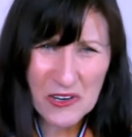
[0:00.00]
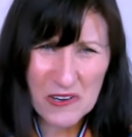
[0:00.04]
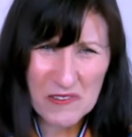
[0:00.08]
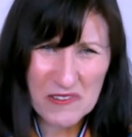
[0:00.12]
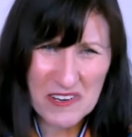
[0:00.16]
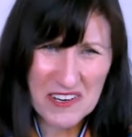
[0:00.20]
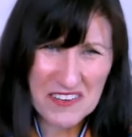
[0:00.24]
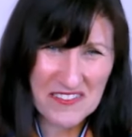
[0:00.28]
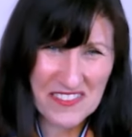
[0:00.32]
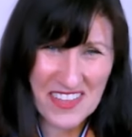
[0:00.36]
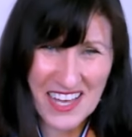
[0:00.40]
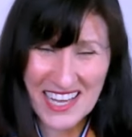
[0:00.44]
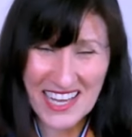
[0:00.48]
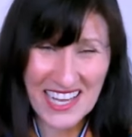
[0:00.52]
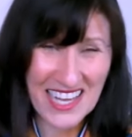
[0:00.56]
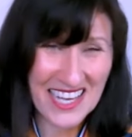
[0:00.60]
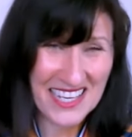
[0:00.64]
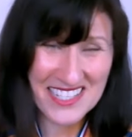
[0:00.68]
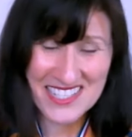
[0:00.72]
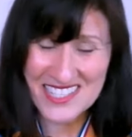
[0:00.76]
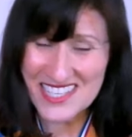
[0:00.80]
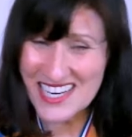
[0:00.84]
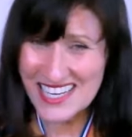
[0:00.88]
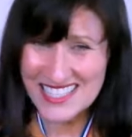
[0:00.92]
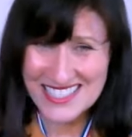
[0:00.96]
or if they are
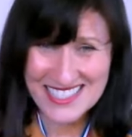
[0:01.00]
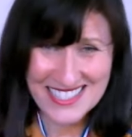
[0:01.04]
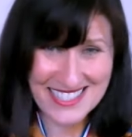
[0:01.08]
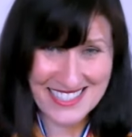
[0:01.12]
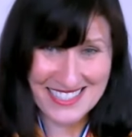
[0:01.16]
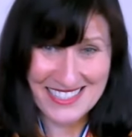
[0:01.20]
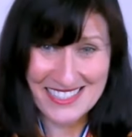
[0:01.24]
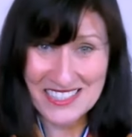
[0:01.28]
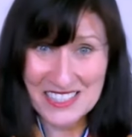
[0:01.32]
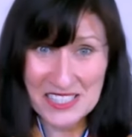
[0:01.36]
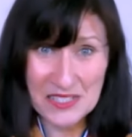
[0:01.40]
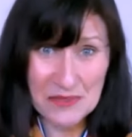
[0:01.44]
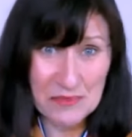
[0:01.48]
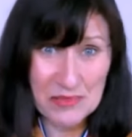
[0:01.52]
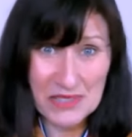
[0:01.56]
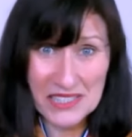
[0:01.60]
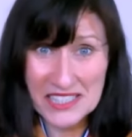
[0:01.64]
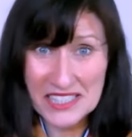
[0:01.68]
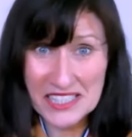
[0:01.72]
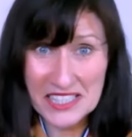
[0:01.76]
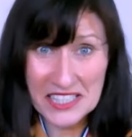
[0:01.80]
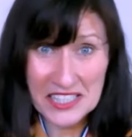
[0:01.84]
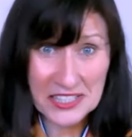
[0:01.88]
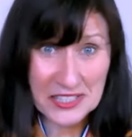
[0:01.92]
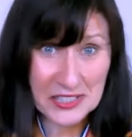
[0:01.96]
just
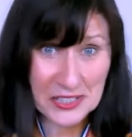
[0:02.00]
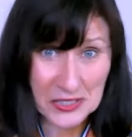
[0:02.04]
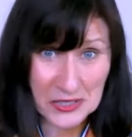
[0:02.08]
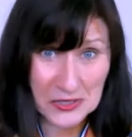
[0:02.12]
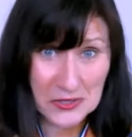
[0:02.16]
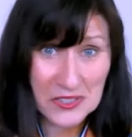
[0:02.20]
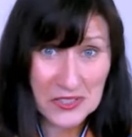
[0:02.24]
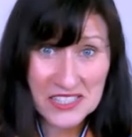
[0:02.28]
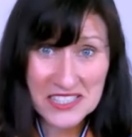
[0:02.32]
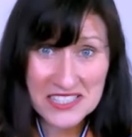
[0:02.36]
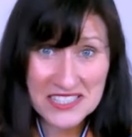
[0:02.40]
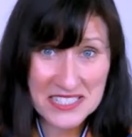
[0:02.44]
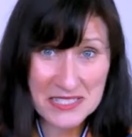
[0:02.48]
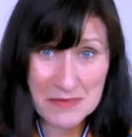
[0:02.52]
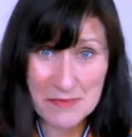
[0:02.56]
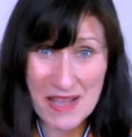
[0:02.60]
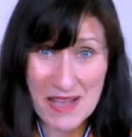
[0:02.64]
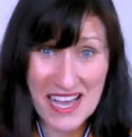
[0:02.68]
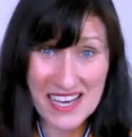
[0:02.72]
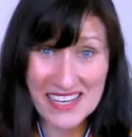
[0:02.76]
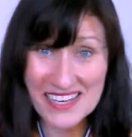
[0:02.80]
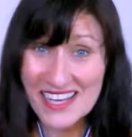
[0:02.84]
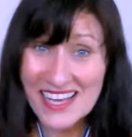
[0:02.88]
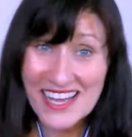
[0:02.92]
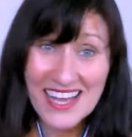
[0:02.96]
completely clueless
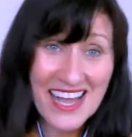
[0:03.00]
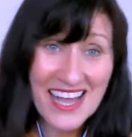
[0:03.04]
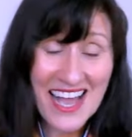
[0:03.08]
about